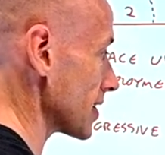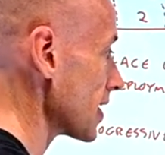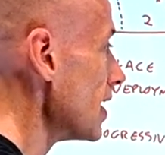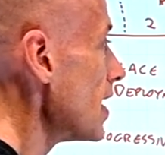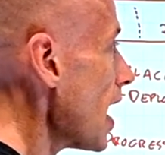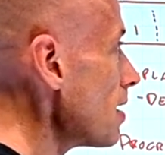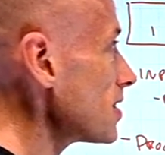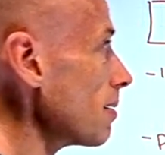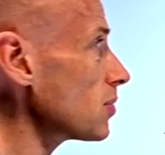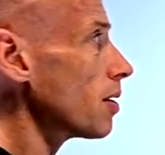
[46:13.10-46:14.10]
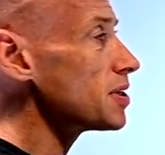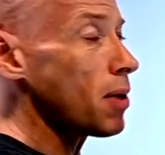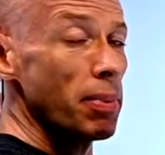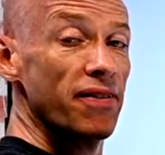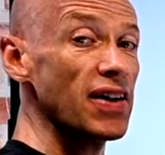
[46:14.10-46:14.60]
of this. And sometimes
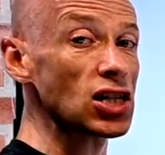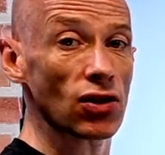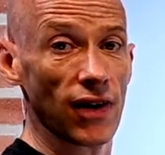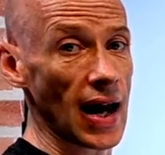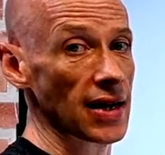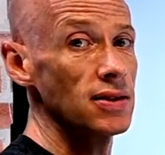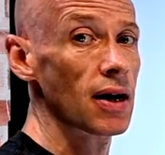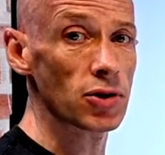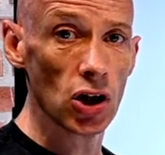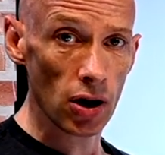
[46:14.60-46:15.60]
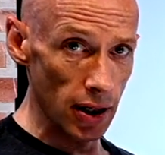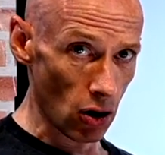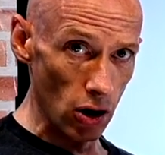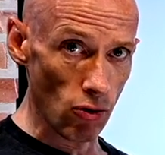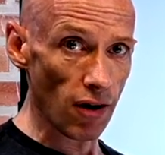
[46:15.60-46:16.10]
it might be feature flags that I'm
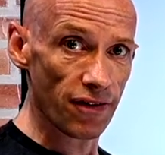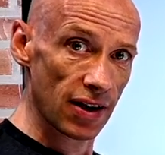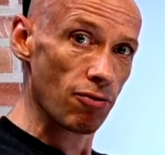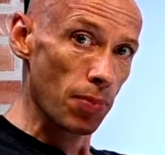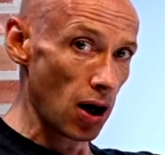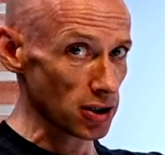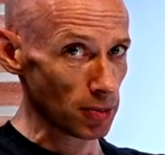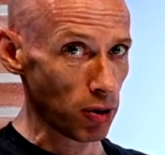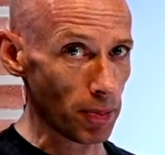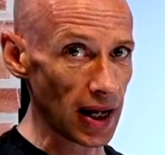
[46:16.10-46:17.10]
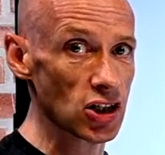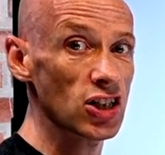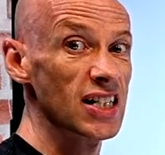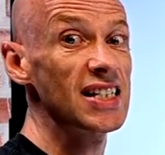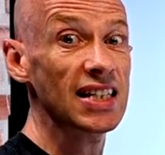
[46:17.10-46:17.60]
turning on or off for different parts of the
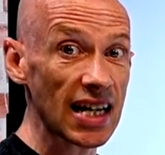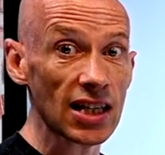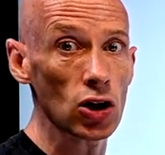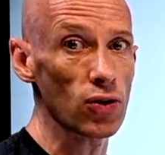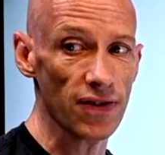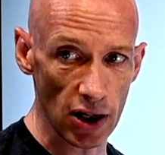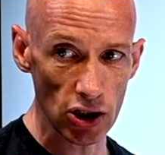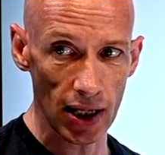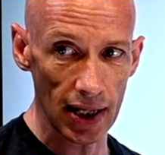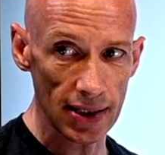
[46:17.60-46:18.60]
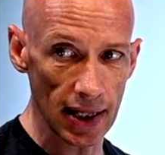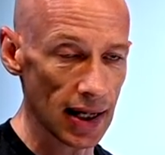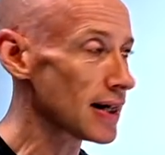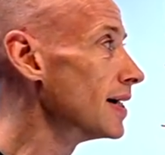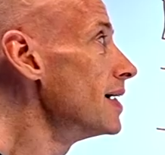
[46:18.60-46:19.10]
population to see the new
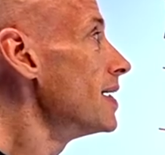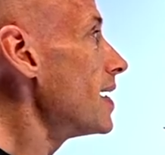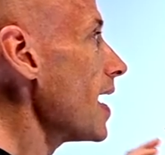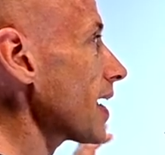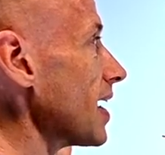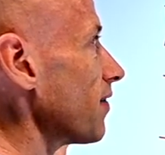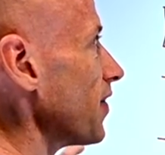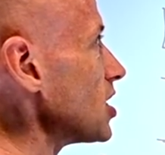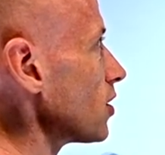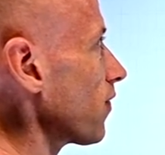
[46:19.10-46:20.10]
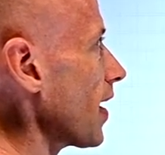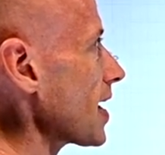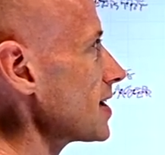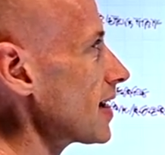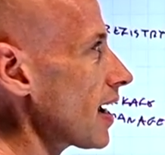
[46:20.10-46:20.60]
functionality. Again, feature
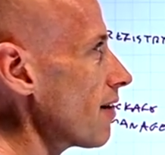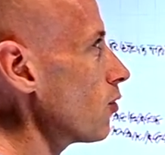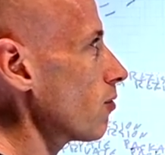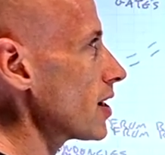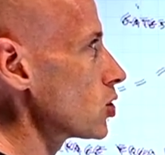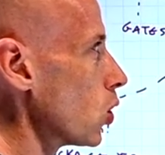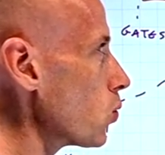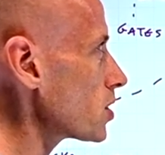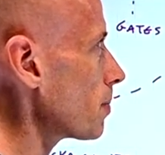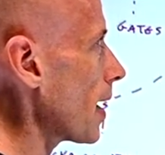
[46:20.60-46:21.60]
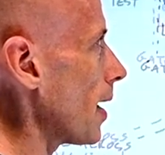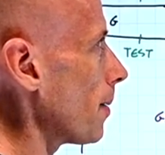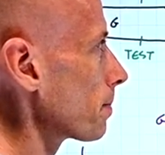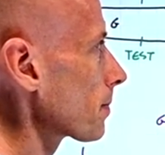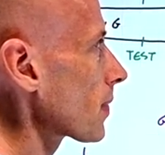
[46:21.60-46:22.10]
flags is something I've not really talked
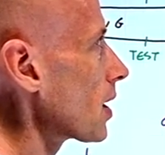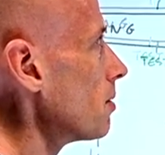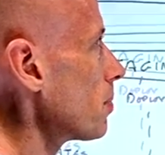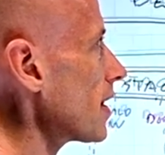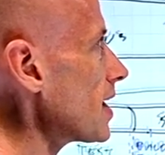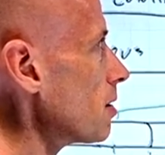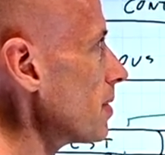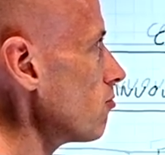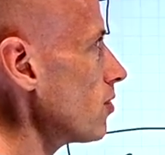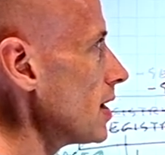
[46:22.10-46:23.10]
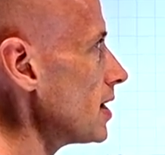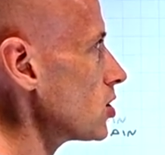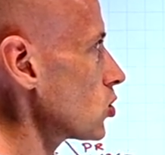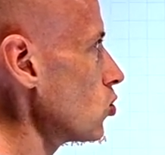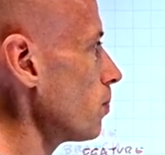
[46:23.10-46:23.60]
about, but they can be really
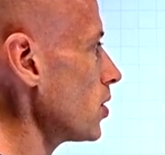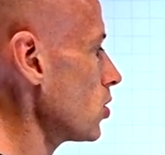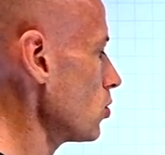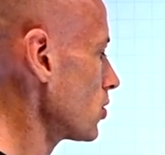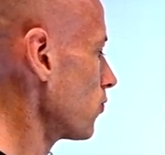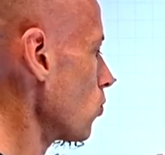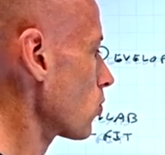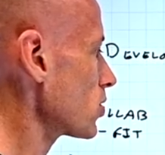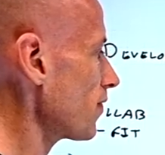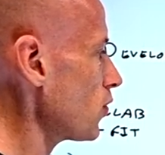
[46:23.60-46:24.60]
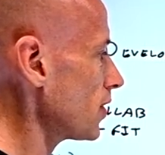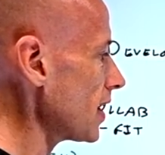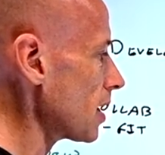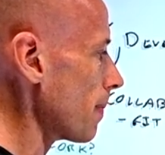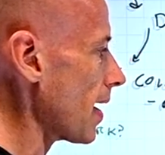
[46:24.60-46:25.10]
super useful because if you
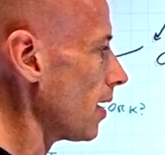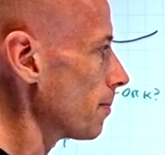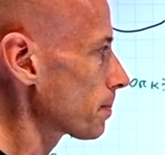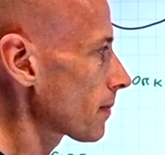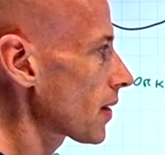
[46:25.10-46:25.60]
think about,